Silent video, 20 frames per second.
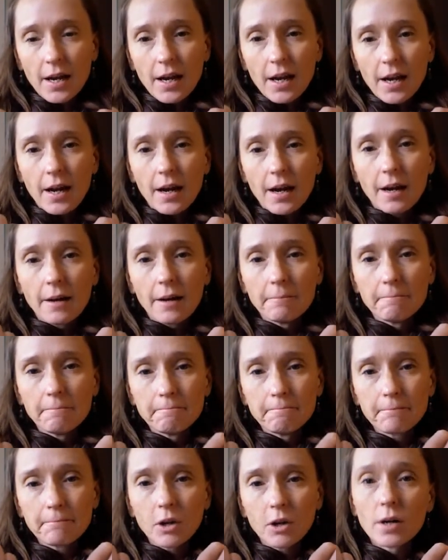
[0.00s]

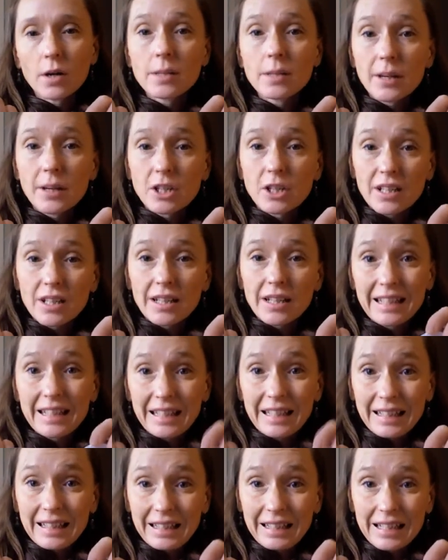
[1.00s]
or especially
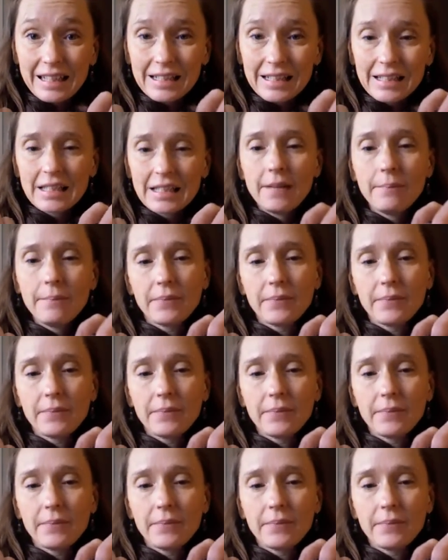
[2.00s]
little kids,